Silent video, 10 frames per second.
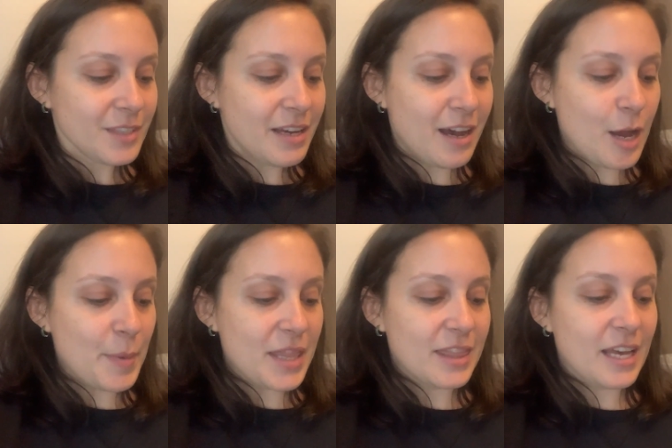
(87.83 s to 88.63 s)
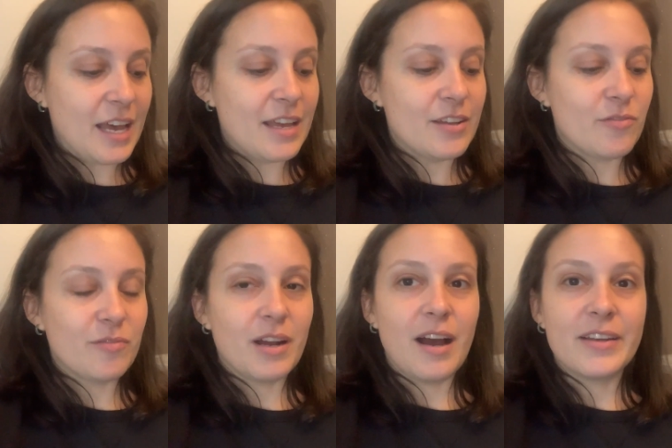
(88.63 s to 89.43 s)
Um, the
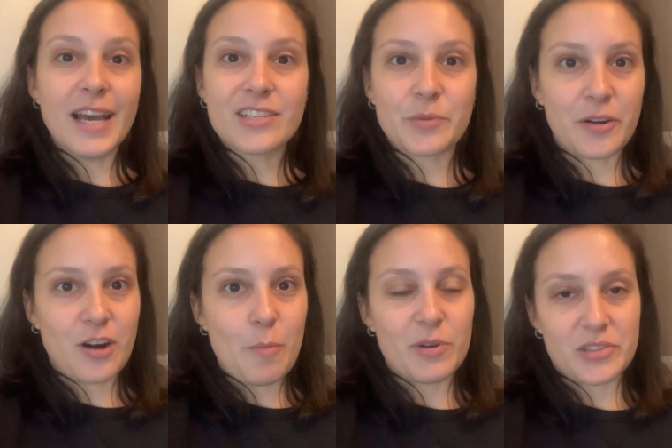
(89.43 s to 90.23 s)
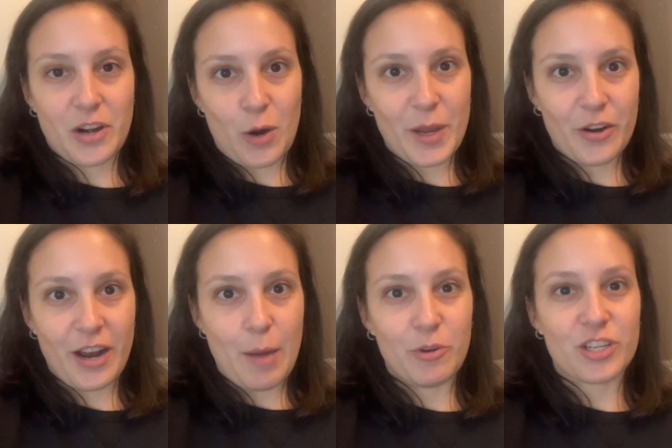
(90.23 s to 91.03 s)
next runner up was the hermit
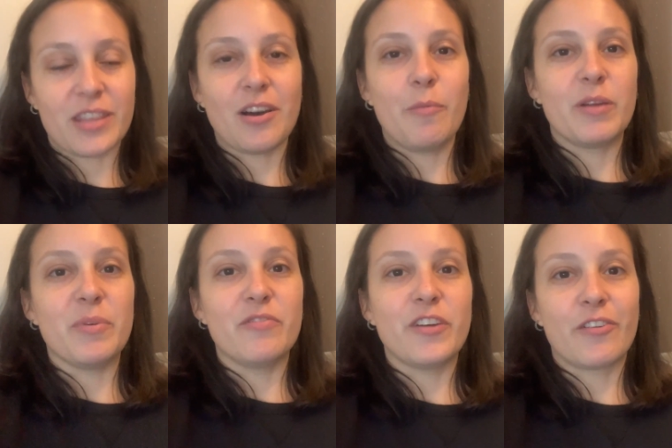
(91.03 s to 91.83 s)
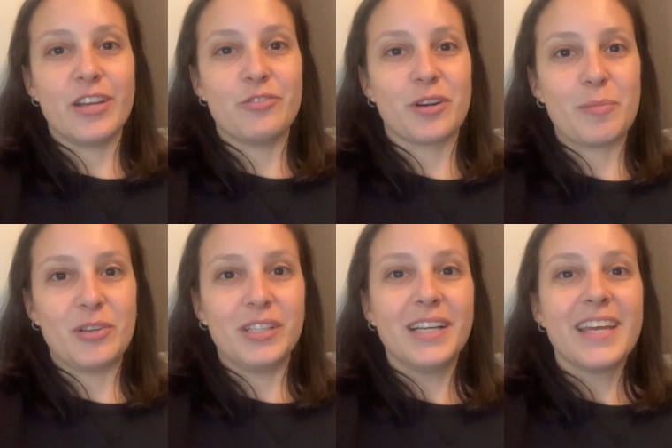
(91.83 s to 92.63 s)
crab, which I thought would have been very
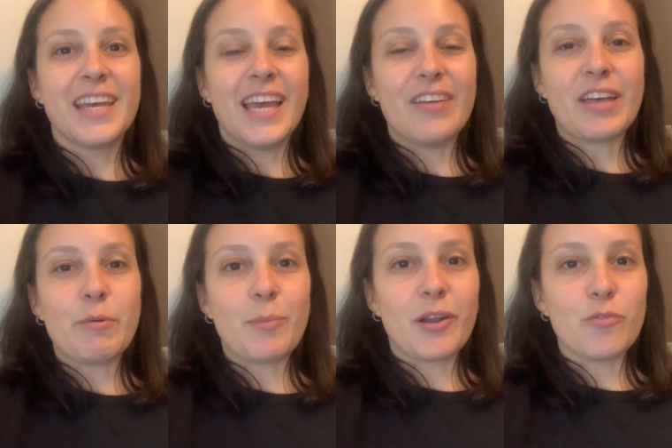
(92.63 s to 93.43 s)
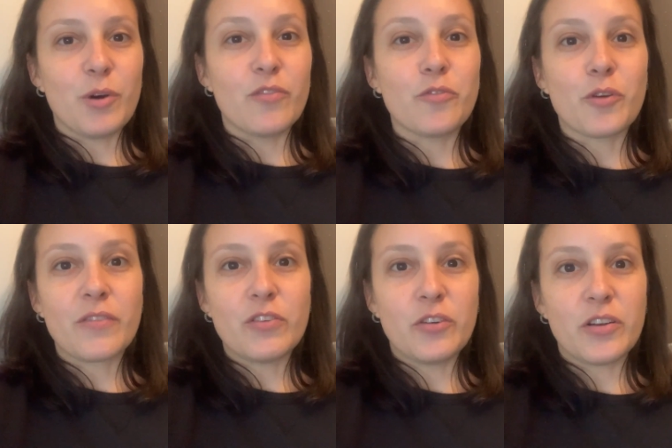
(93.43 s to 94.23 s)
adorable if that one would have won. Four
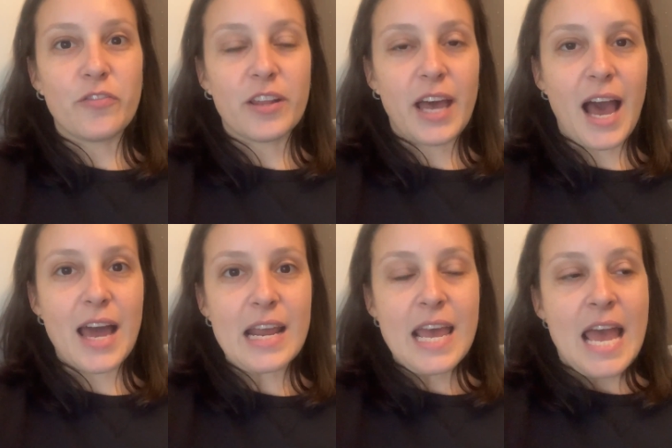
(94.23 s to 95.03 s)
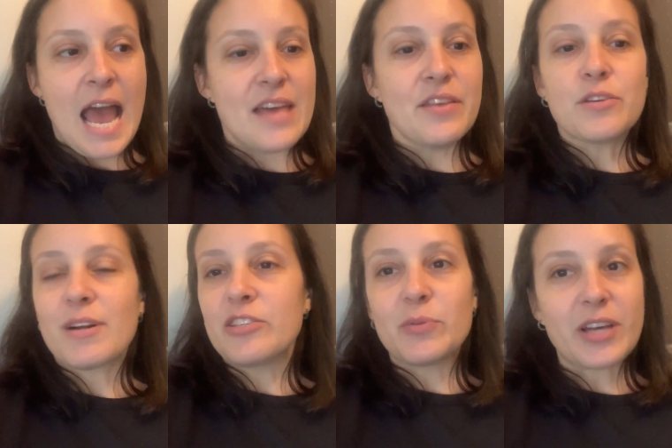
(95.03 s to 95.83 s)
of you voted for that. And then the
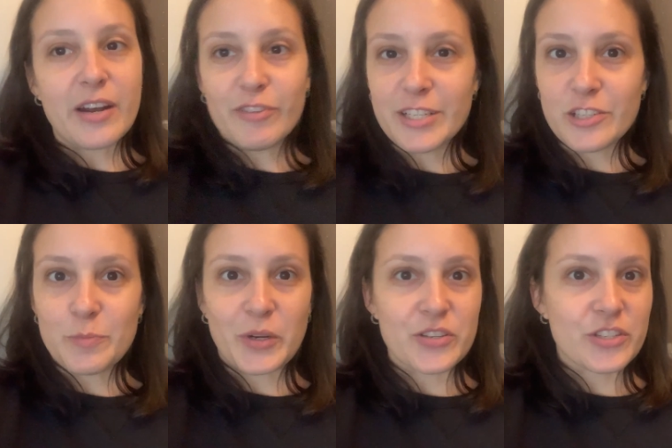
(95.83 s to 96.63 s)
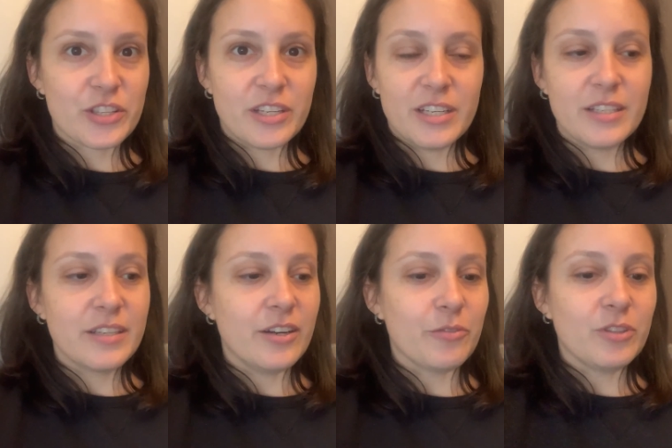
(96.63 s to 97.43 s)
rest was kind of like dispersed to the,
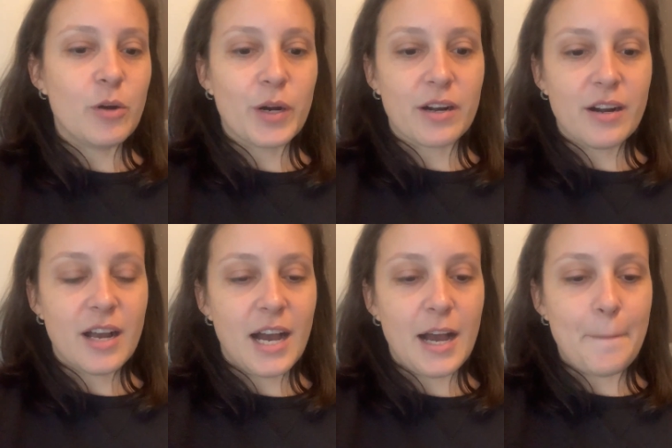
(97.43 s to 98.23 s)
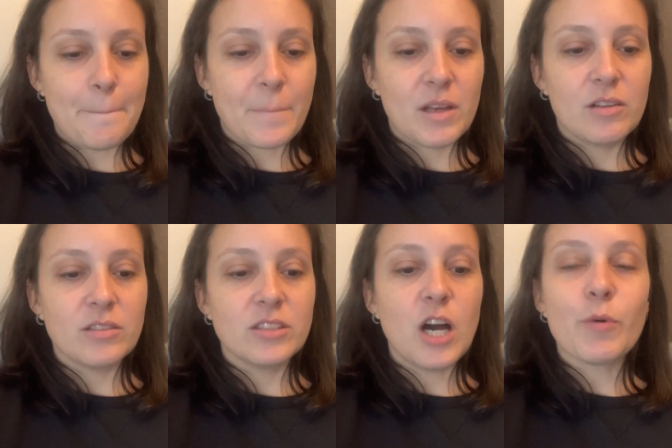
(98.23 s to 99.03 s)
you know, lower, um,
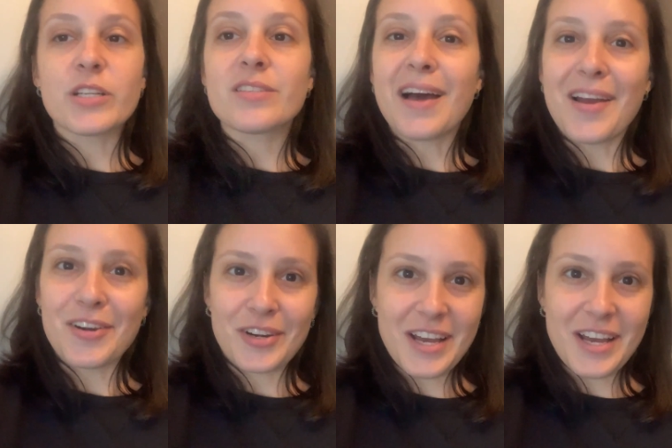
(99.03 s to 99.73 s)
lower desired